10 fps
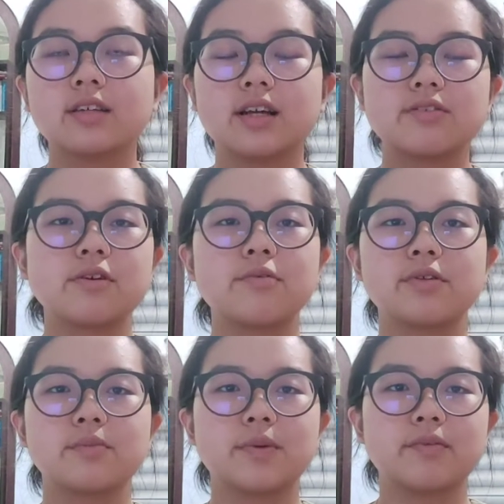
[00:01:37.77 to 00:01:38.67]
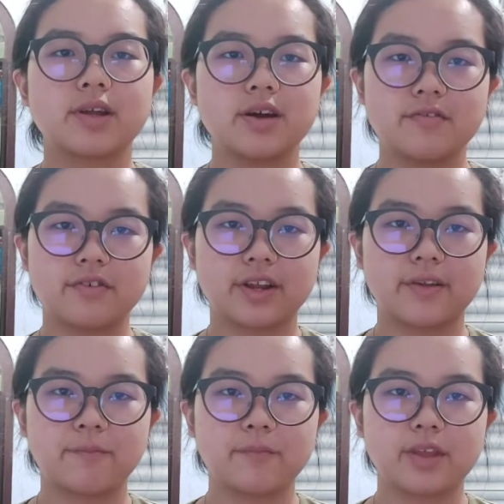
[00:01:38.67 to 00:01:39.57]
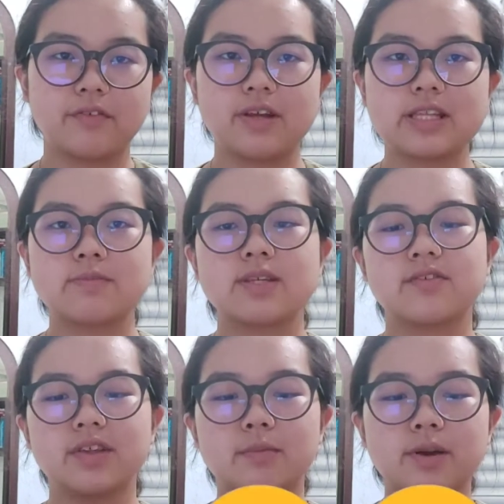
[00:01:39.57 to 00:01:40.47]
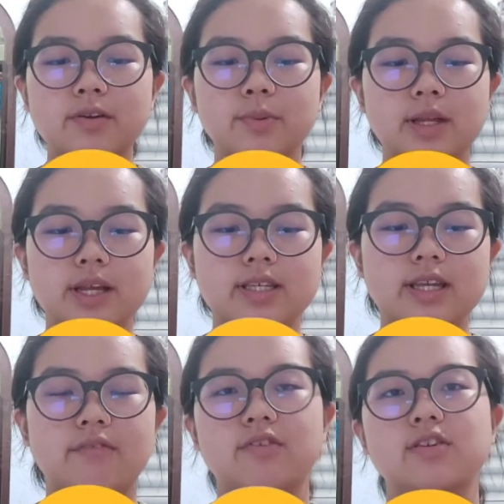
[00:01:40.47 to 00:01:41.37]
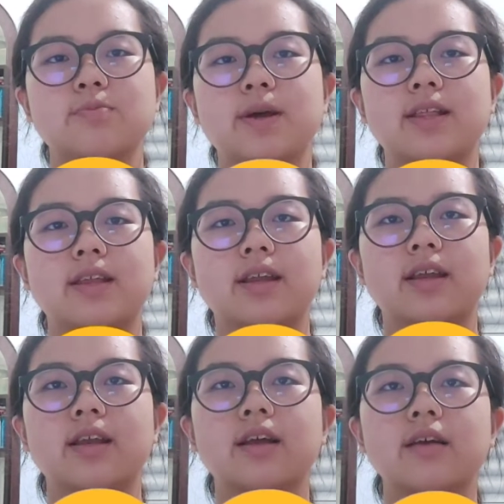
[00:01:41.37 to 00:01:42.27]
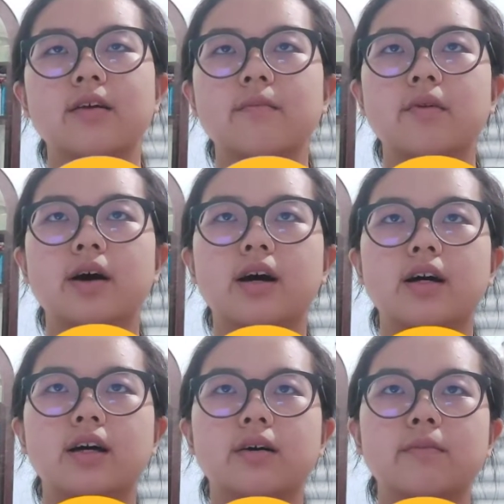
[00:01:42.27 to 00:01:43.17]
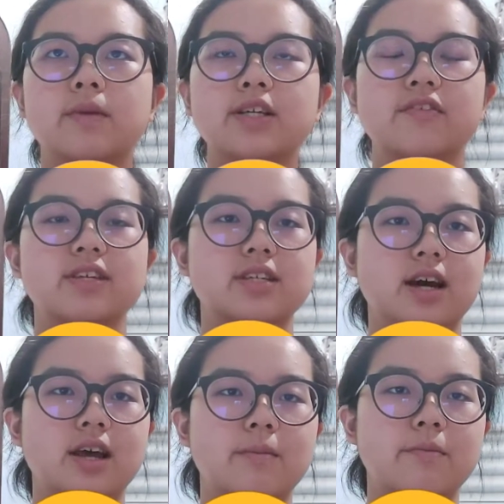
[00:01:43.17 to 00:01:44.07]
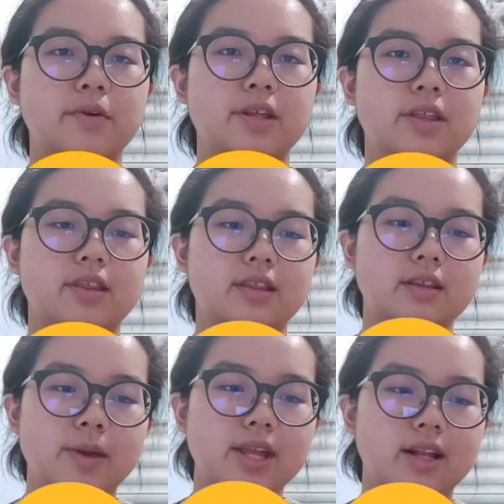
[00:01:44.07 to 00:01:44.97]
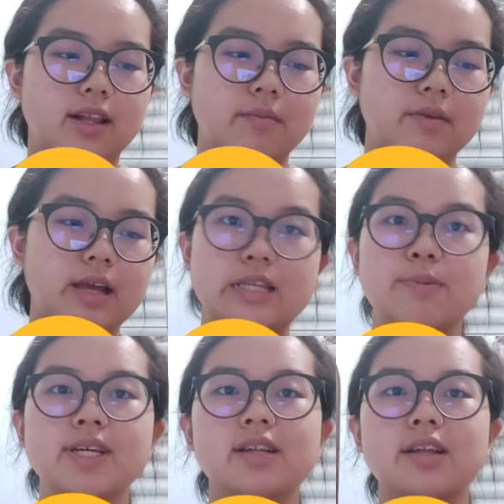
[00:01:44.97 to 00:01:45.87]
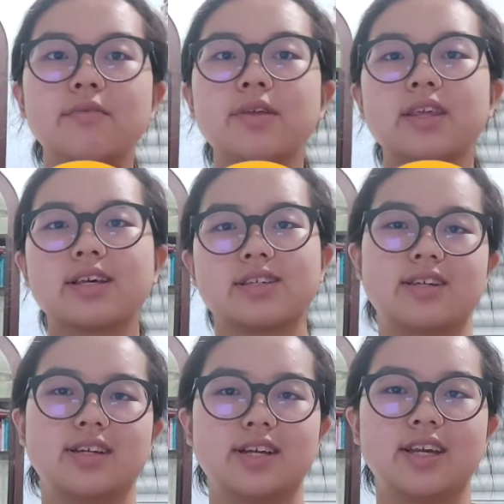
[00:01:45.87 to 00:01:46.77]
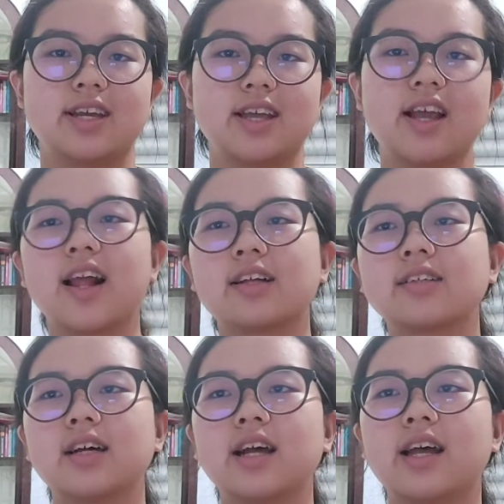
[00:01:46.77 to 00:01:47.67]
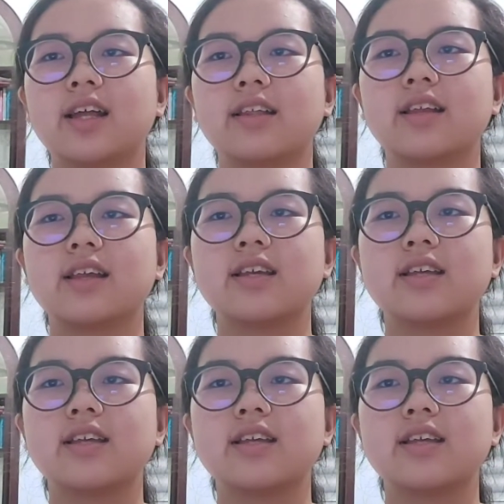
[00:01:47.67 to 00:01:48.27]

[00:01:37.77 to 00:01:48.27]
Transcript: Ezra wouldn't be recovering. He finds himself in a better place after spending much of his time with the debate club, especially with Cassidy. And